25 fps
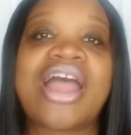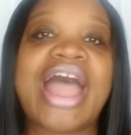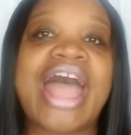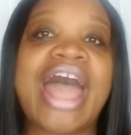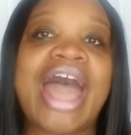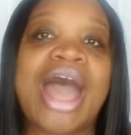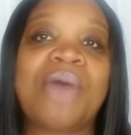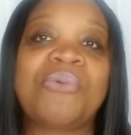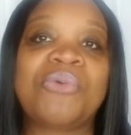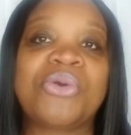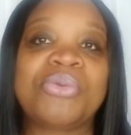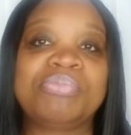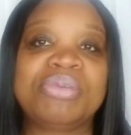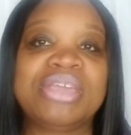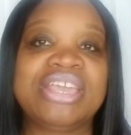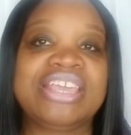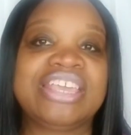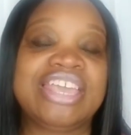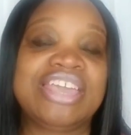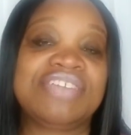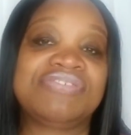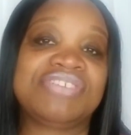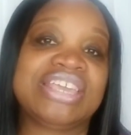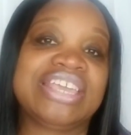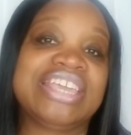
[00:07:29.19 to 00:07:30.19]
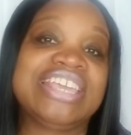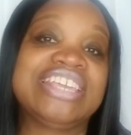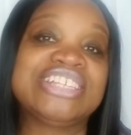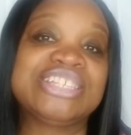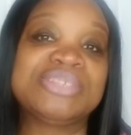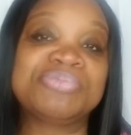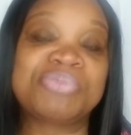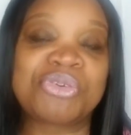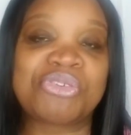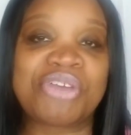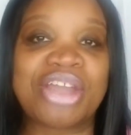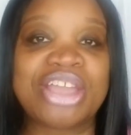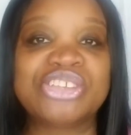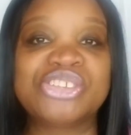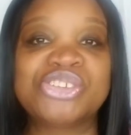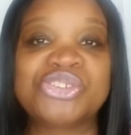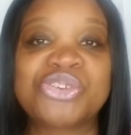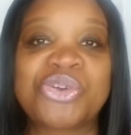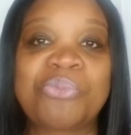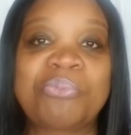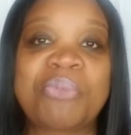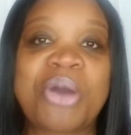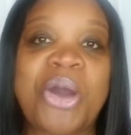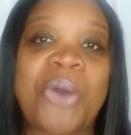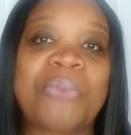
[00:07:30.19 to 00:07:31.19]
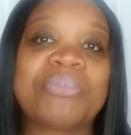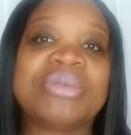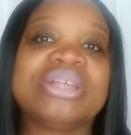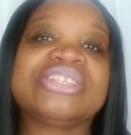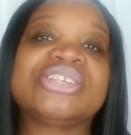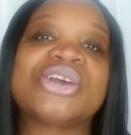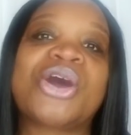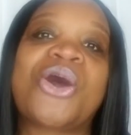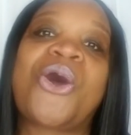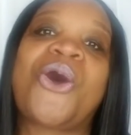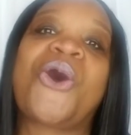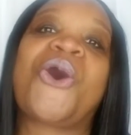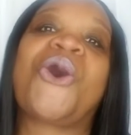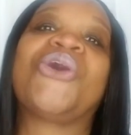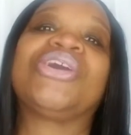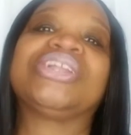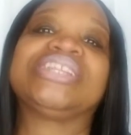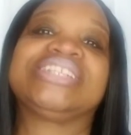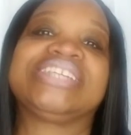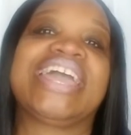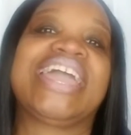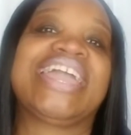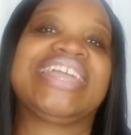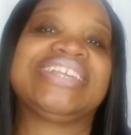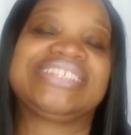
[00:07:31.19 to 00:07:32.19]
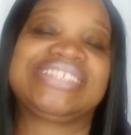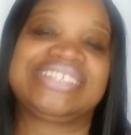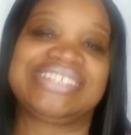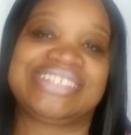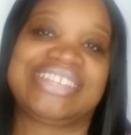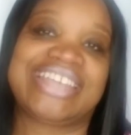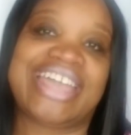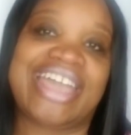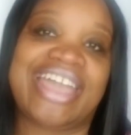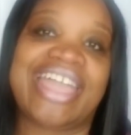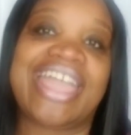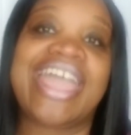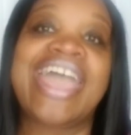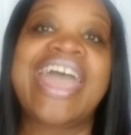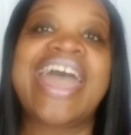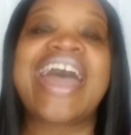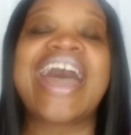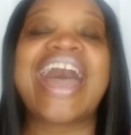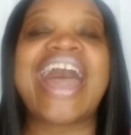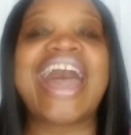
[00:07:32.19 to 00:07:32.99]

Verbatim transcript: I will be giving inspirational moments all day today.